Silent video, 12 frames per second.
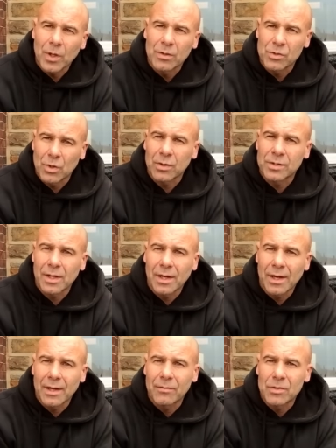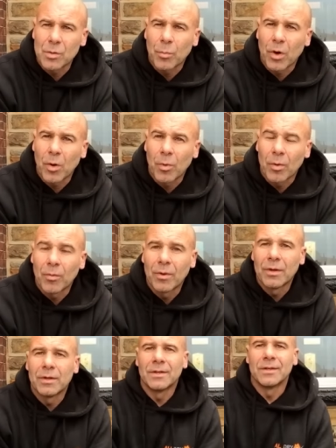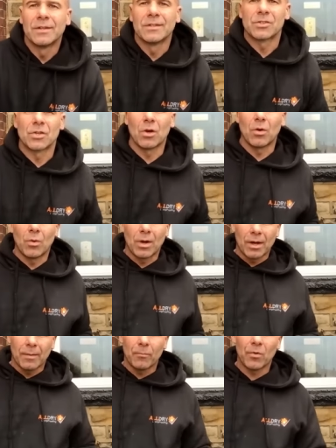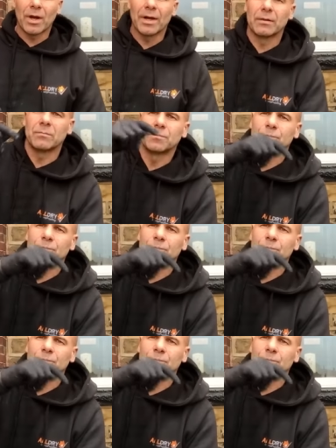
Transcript: and sort it out if it's a problem so um, right